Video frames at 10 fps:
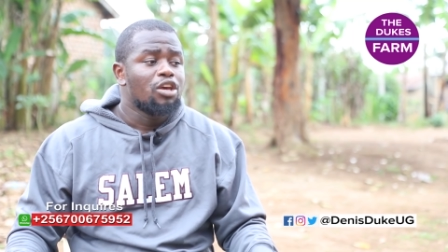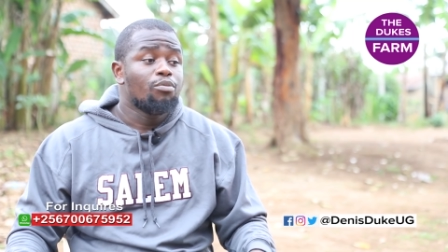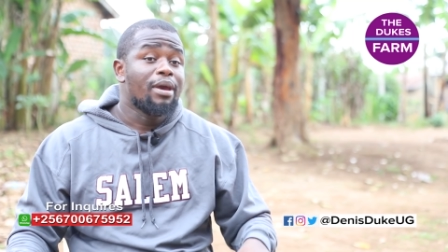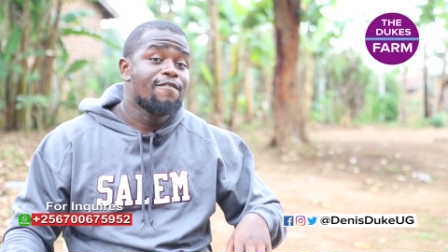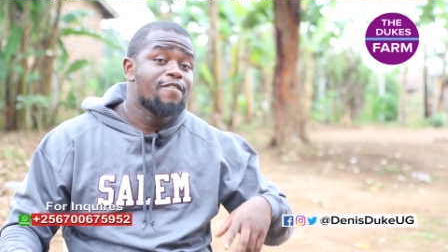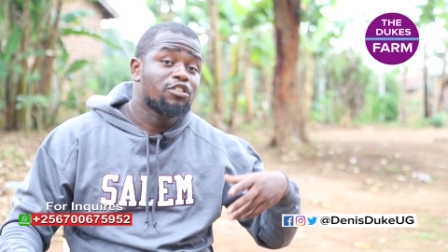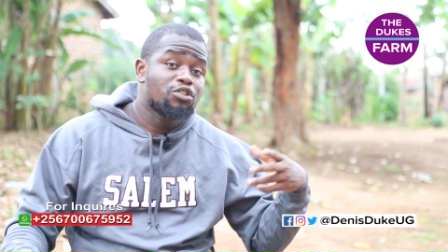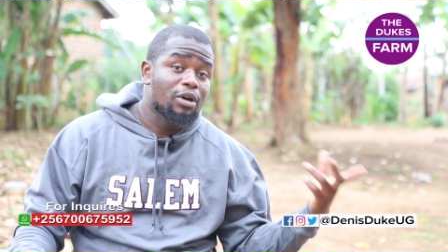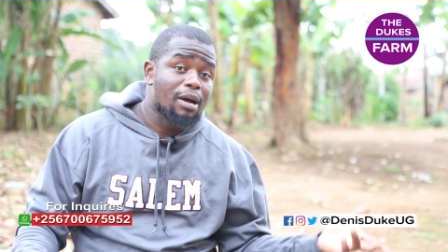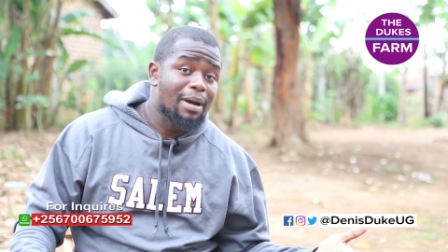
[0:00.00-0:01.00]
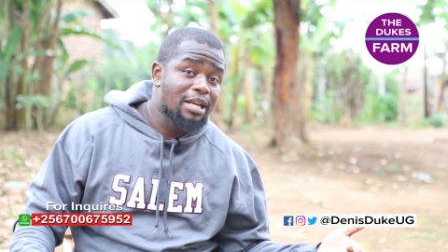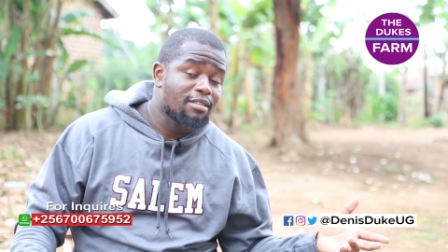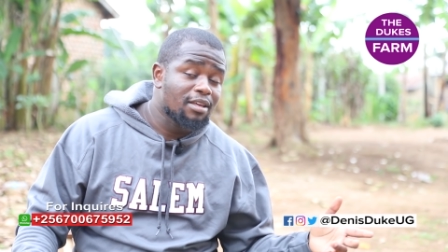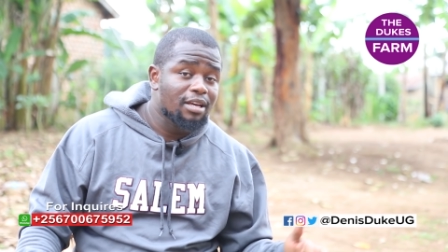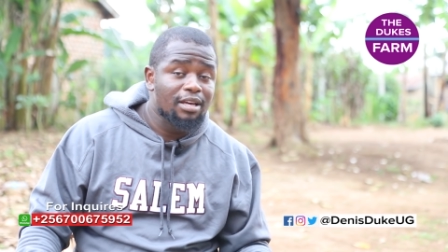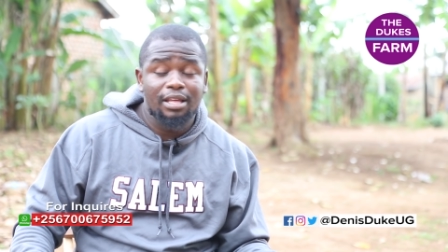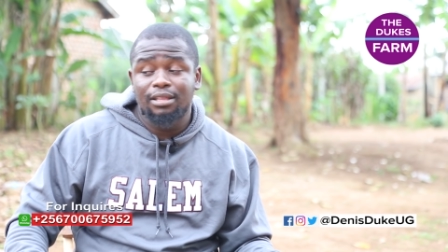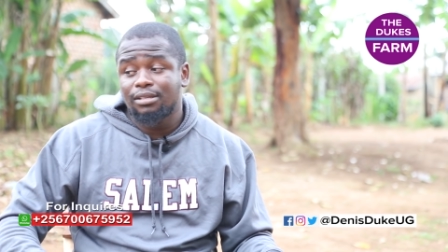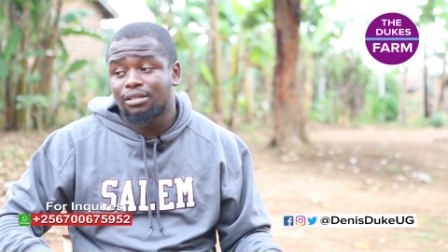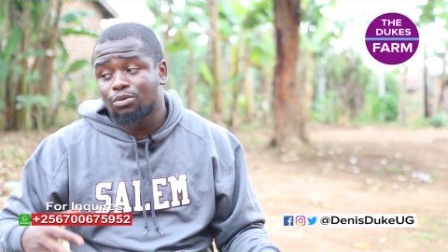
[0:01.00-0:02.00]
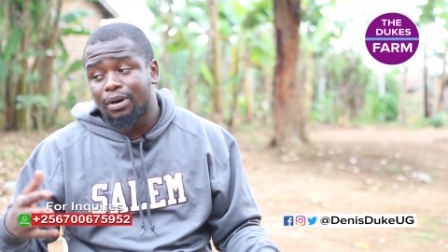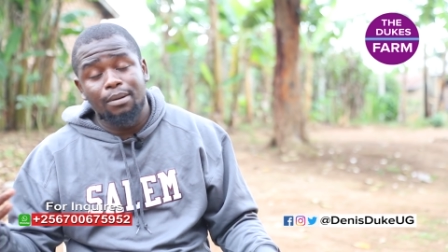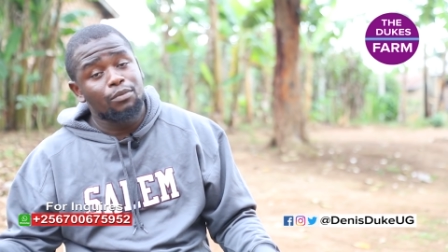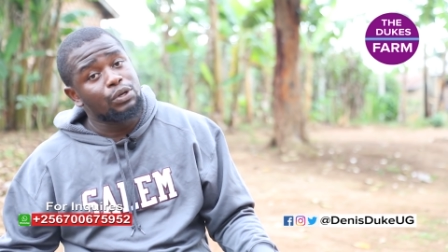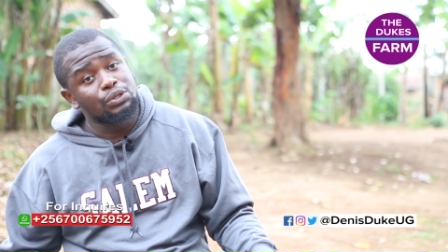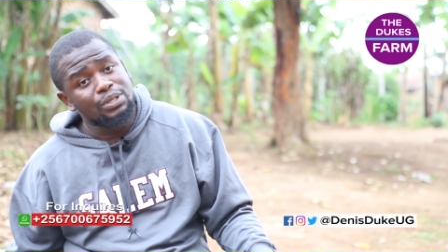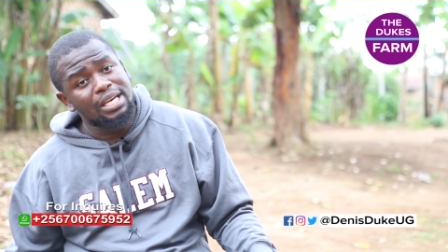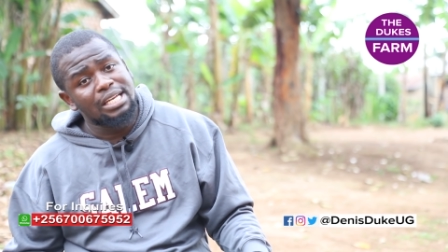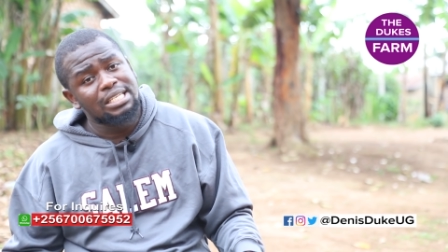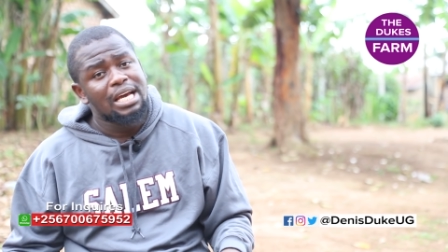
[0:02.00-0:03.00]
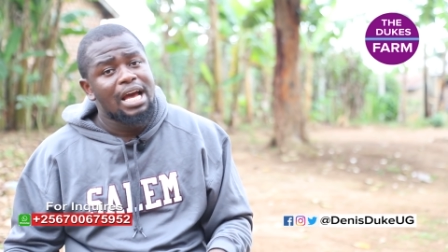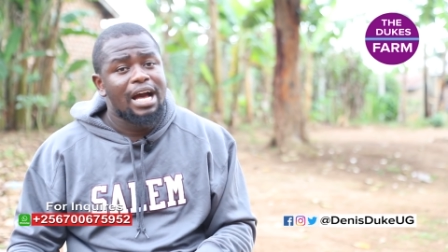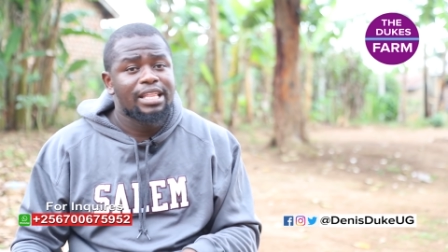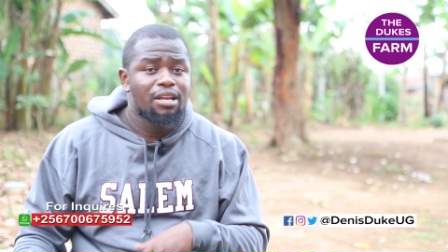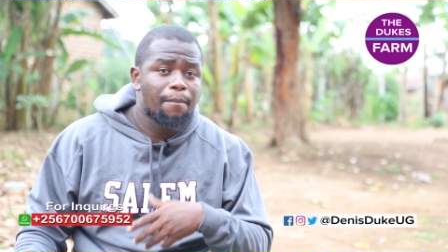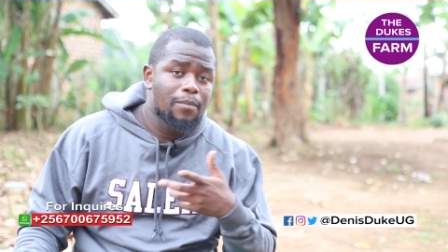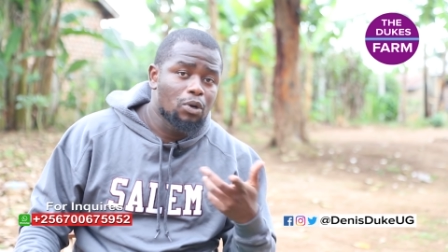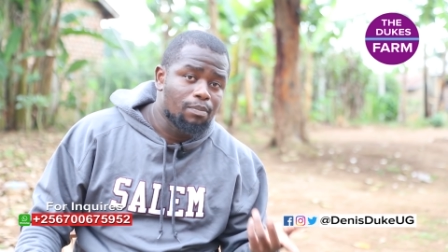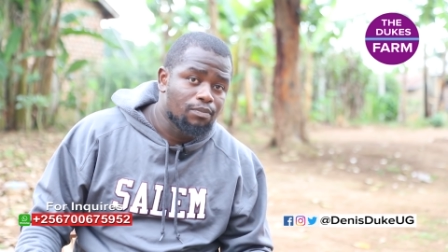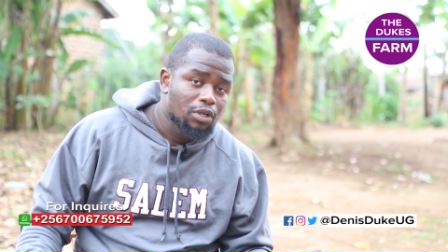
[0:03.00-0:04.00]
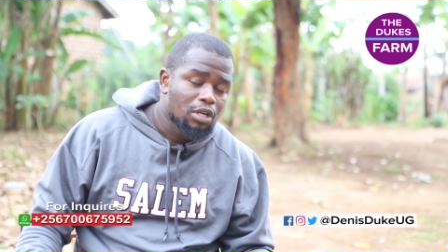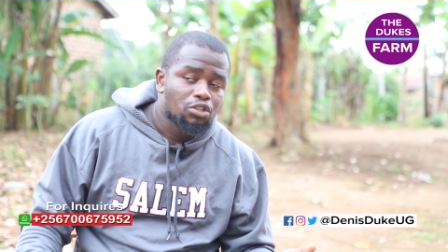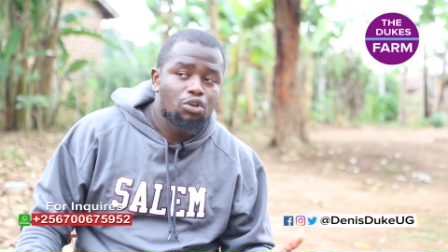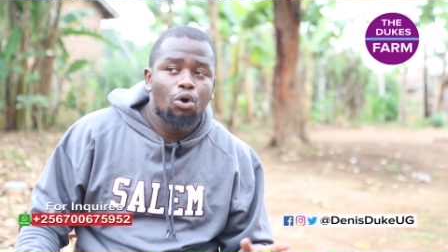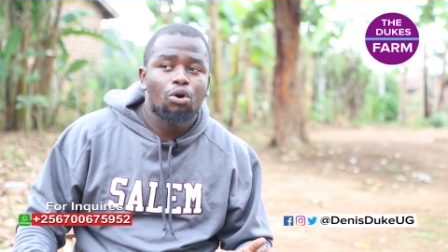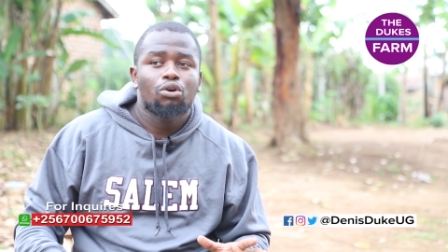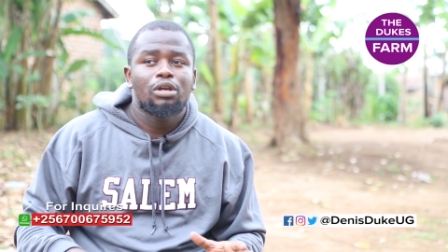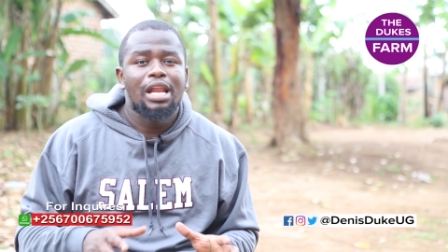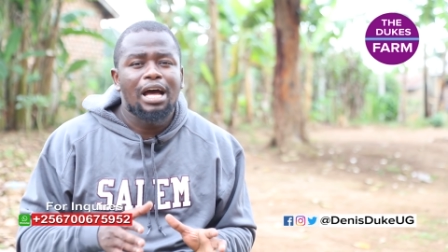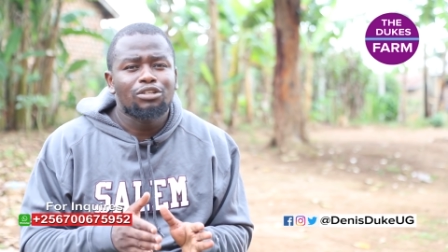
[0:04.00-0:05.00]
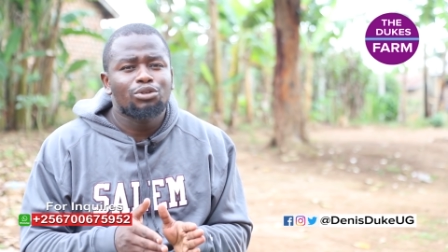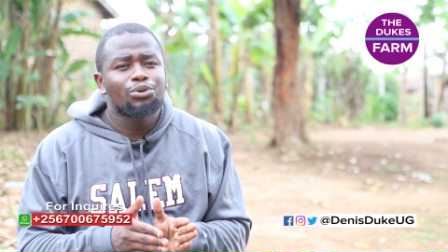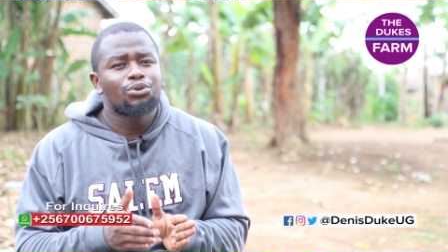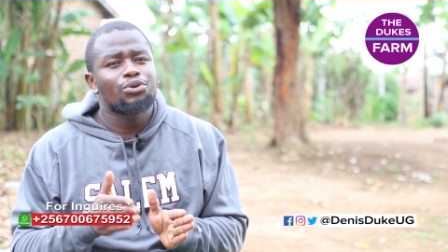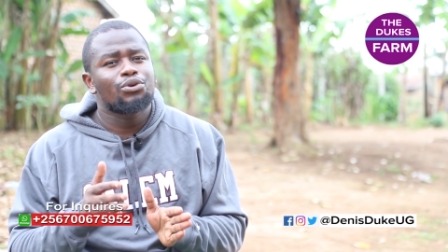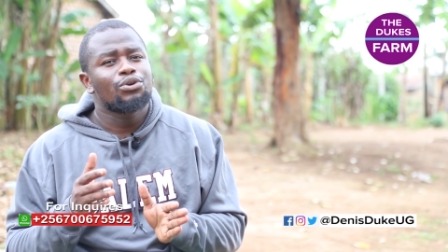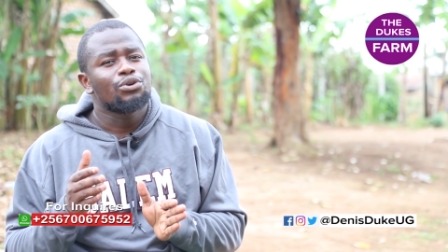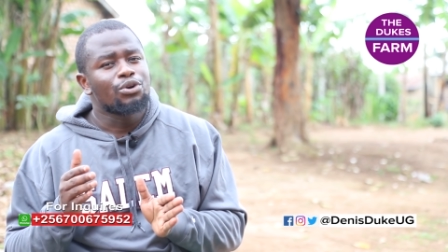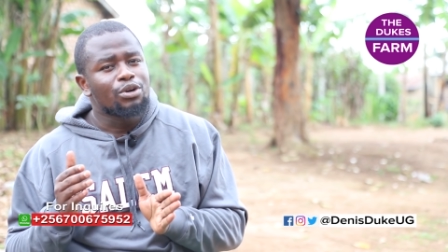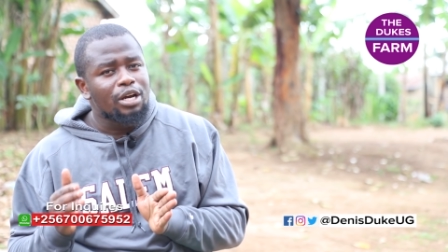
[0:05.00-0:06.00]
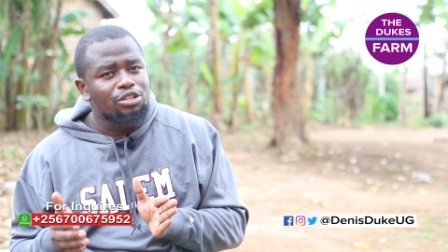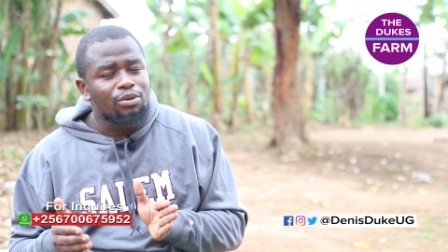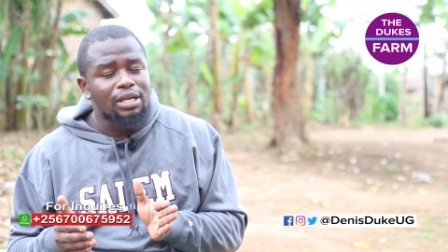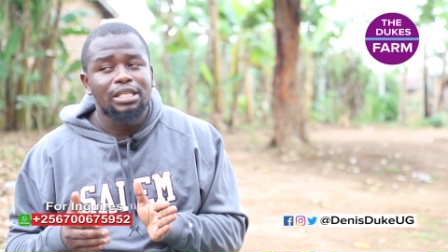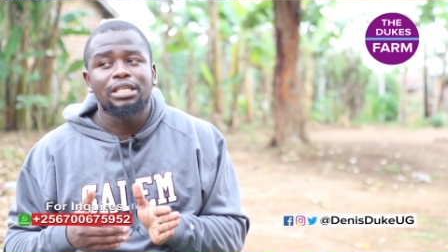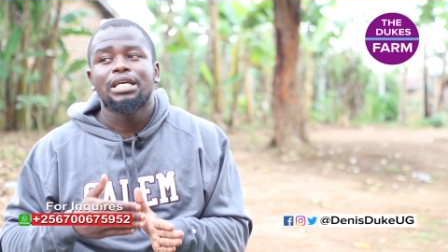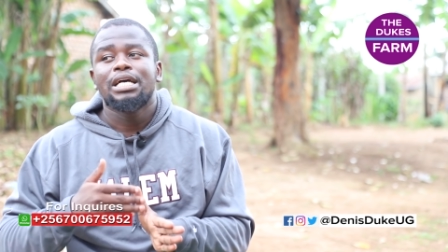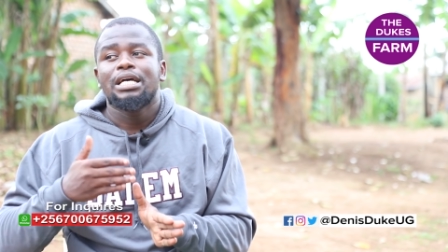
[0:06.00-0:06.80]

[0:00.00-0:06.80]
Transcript: You may invest your money thinking that this is what I'm going to get, and then boom. So learn to grow gradually.